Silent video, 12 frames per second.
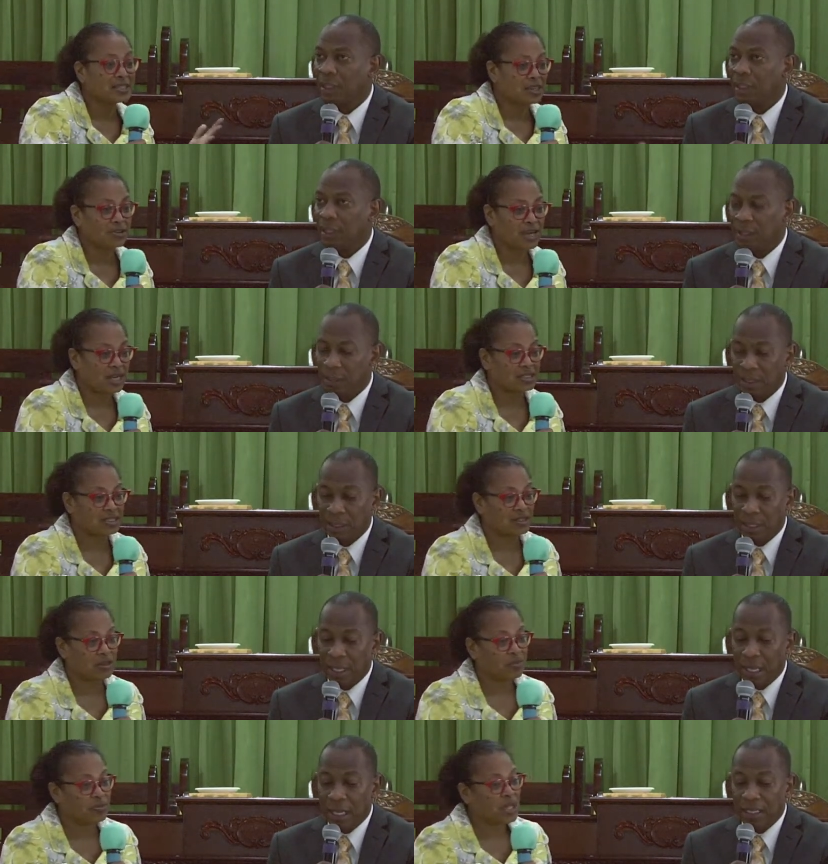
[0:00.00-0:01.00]
Speaker 1: character.
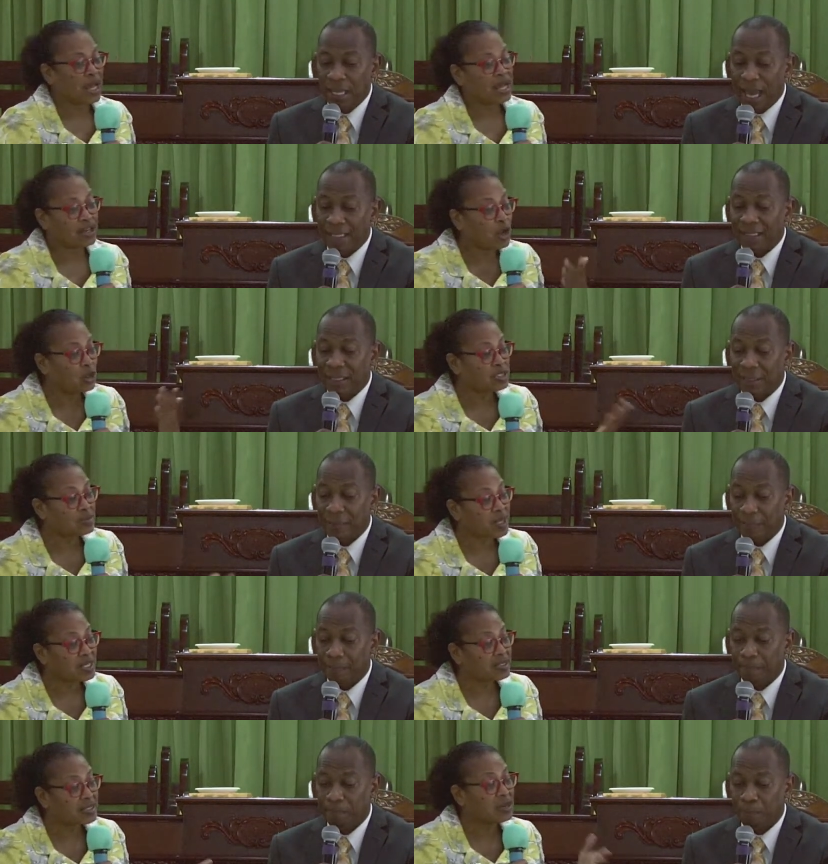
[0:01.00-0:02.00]
Yes.
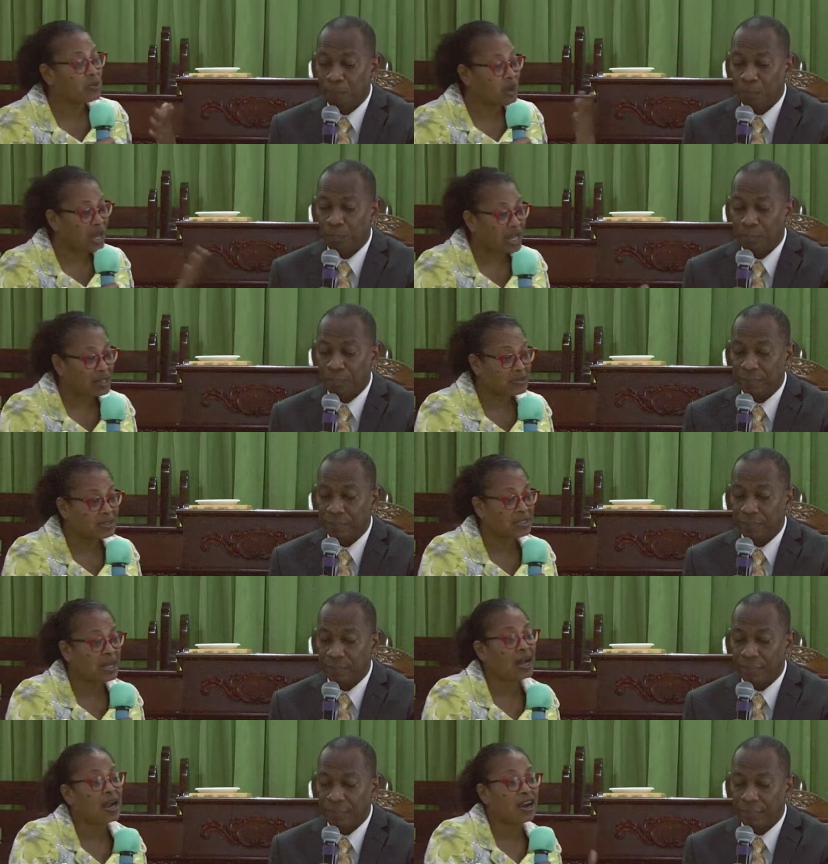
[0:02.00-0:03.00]
Husbands and wives
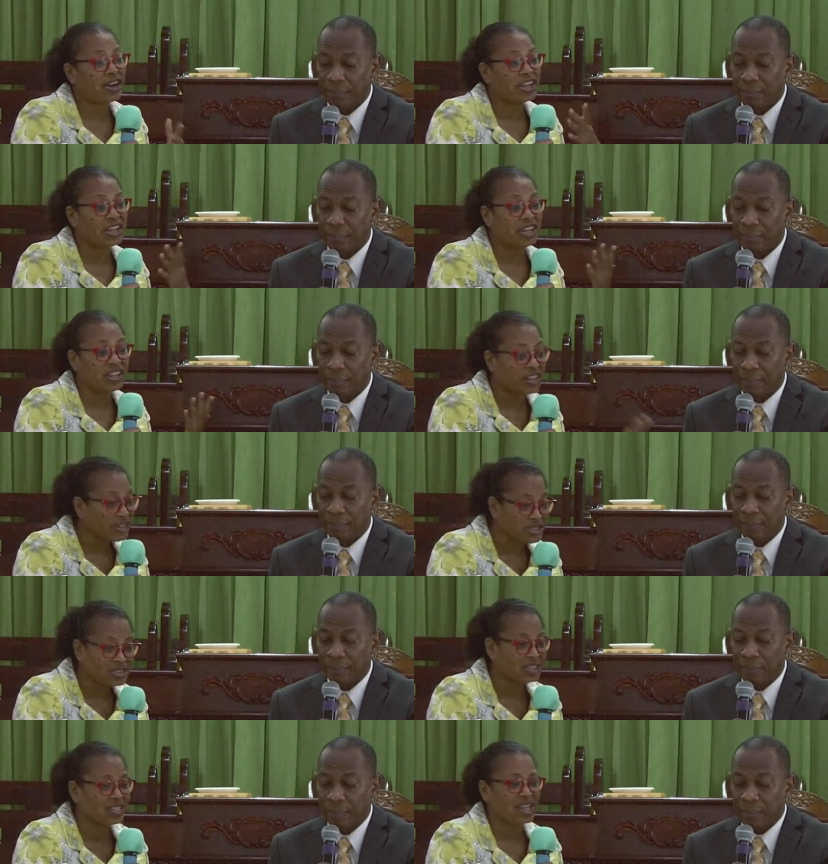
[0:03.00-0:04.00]
are
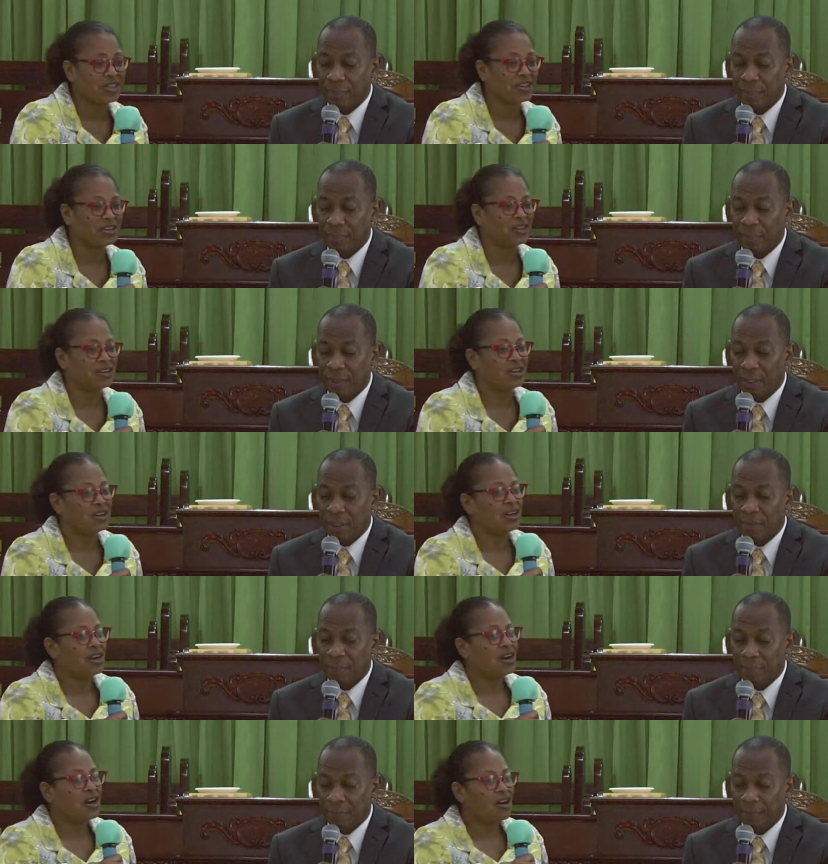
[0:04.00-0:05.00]
heirs together
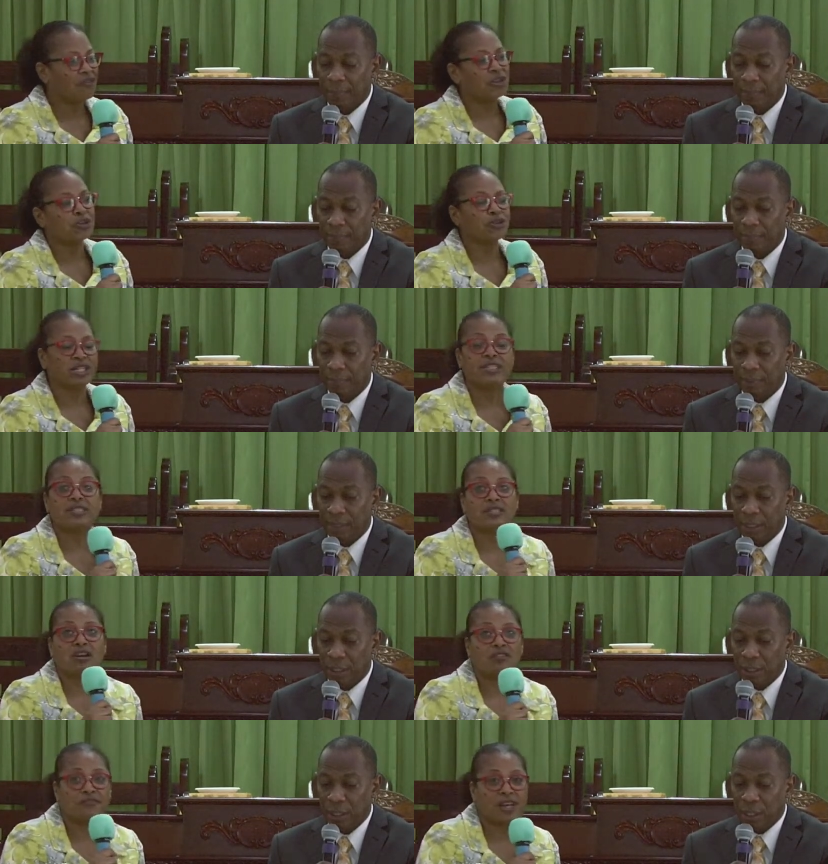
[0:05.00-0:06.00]
of the grace
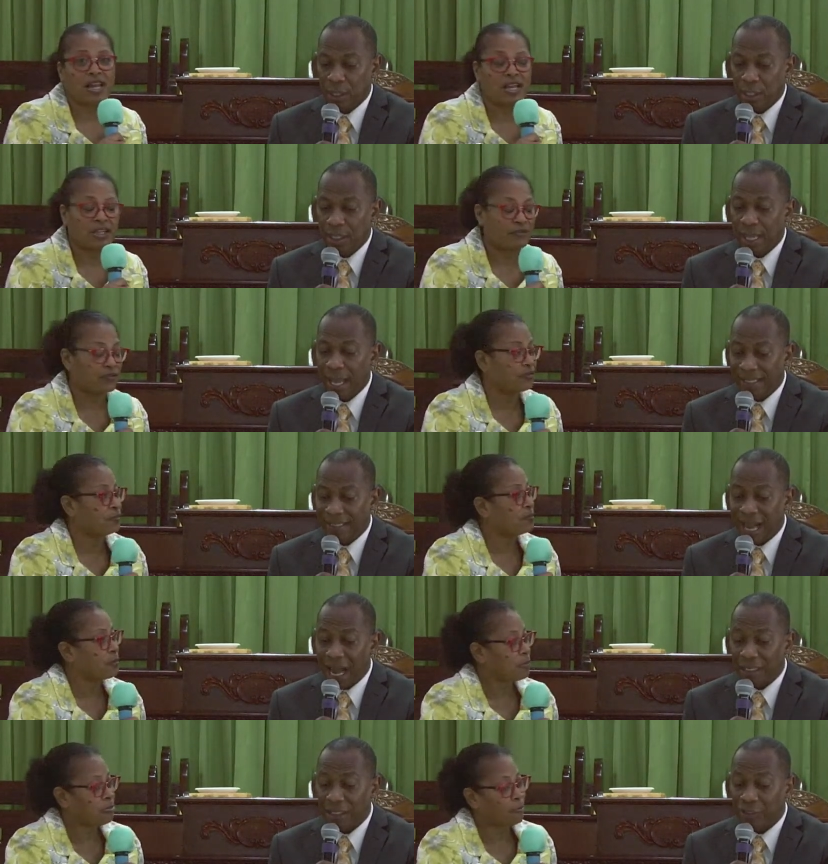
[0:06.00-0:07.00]
of
Speaker 2: life.
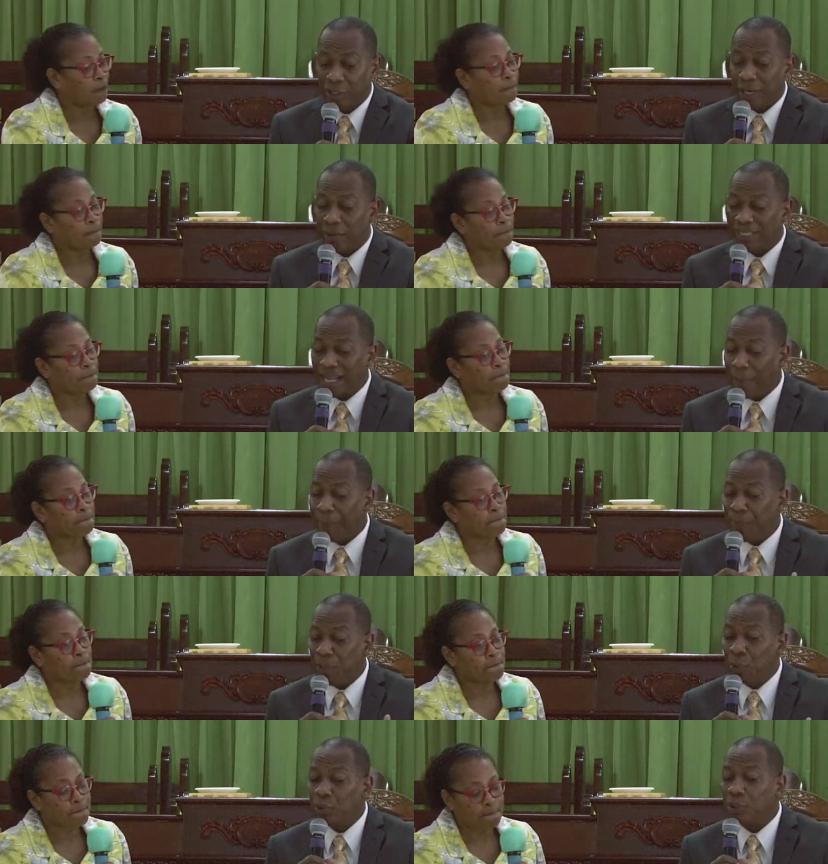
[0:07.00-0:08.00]
Exactly. So there is that
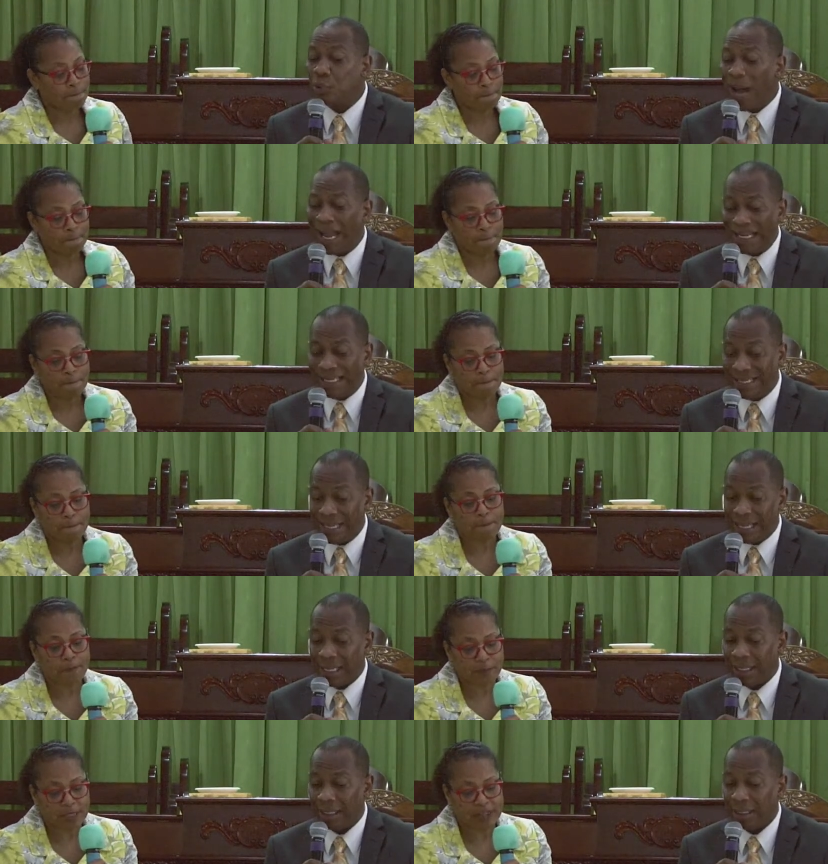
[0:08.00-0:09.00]

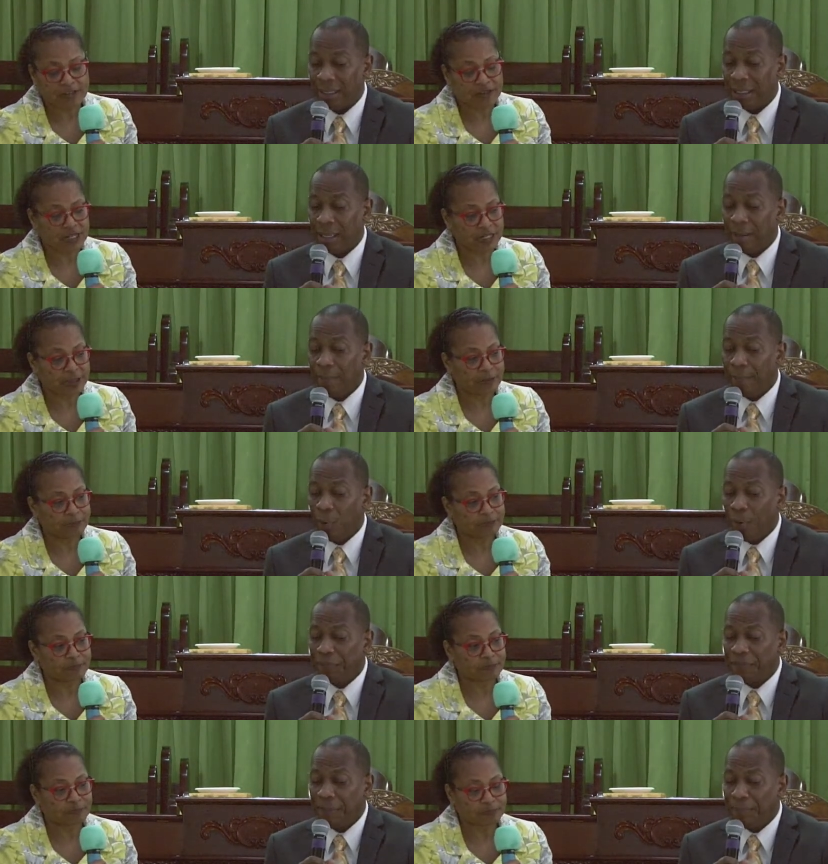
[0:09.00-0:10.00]
mutuality. That's right.
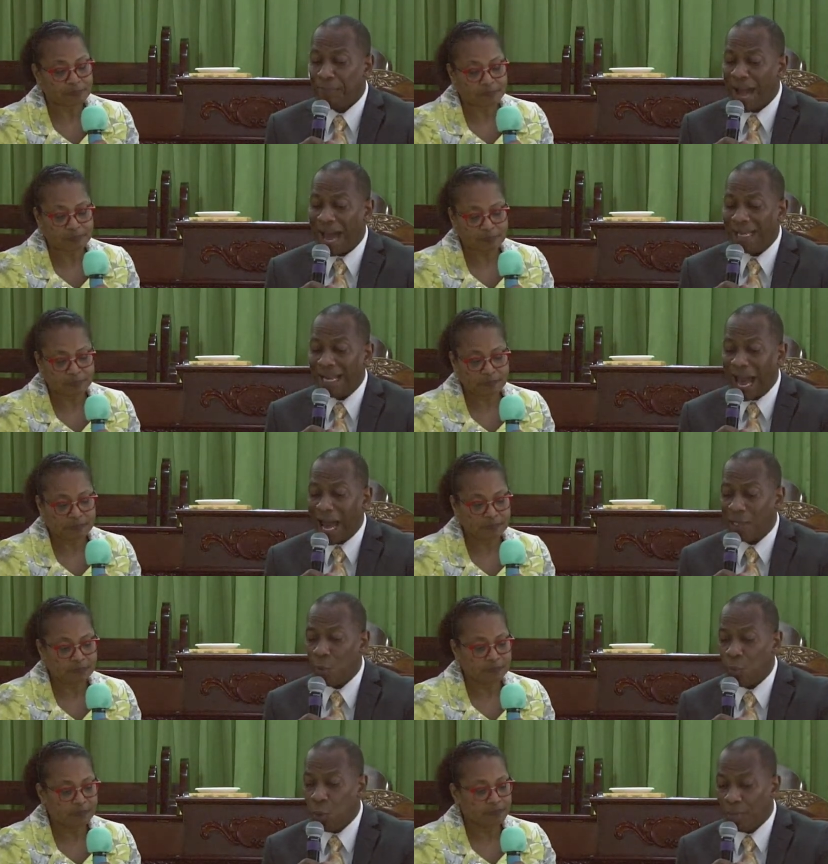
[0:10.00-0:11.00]
Both the man and
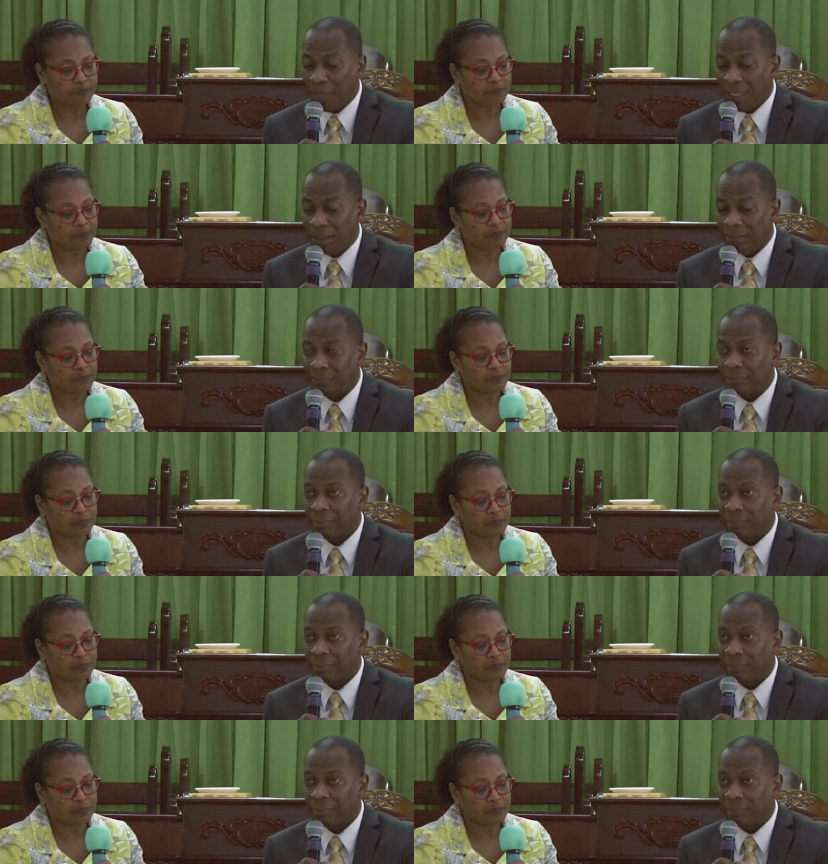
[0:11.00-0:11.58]
the woman,